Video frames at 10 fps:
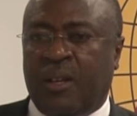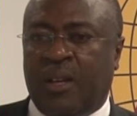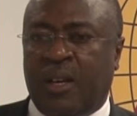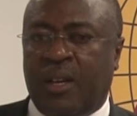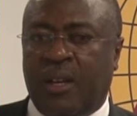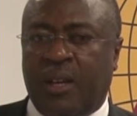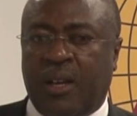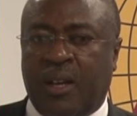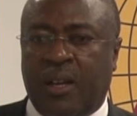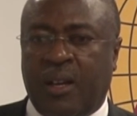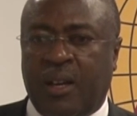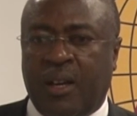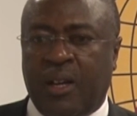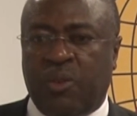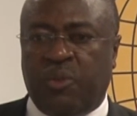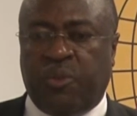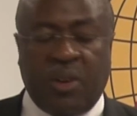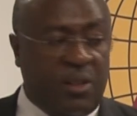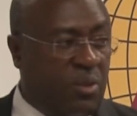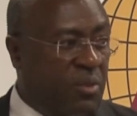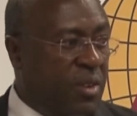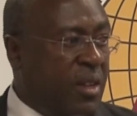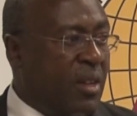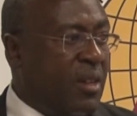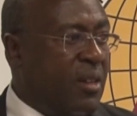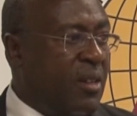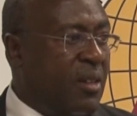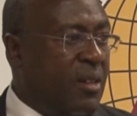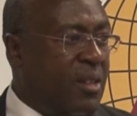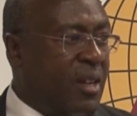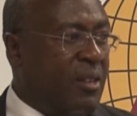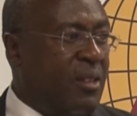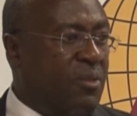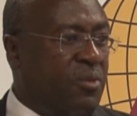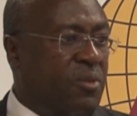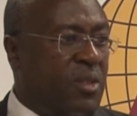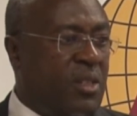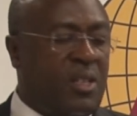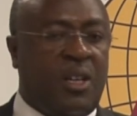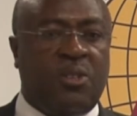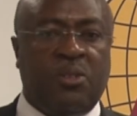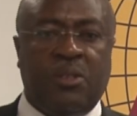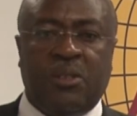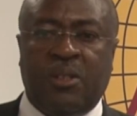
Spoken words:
And I look forward to a very interactive discussion